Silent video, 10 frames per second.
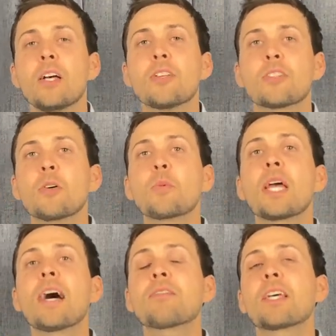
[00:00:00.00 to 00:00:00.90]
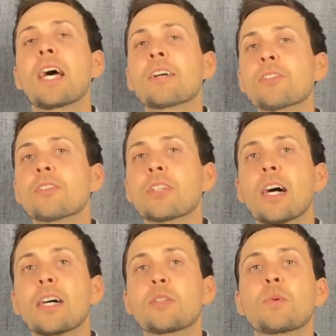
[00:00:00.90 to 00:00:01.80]
So we have to
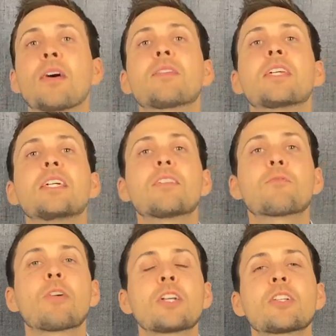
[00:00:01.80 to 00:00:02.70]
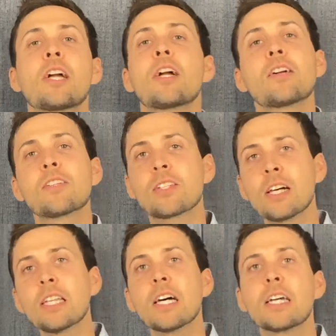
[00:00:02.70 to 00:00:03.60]
exercise, we have to get fresh air and
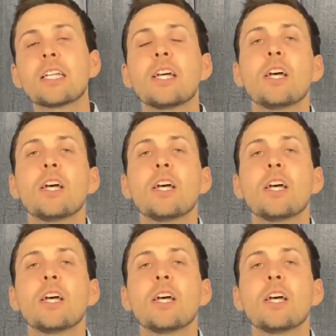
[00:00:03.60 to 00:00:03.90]
sunlight,